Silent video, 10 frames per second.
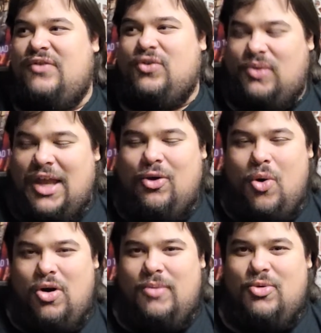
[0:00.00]
If you like
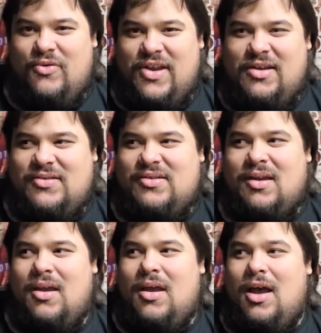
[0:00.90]
horror movies,
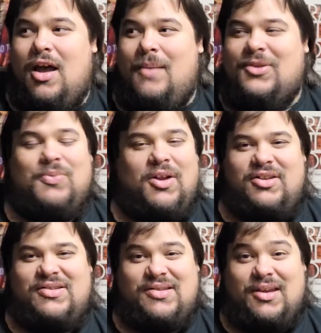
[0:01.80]
um, it's one
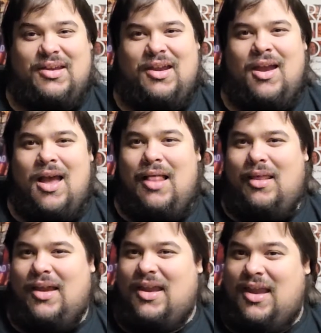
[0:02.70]
to see.
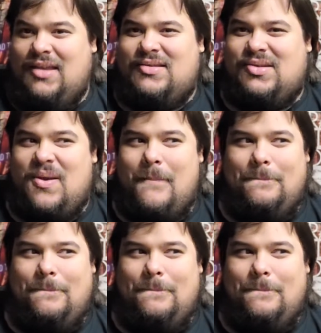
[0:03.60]
Like, it's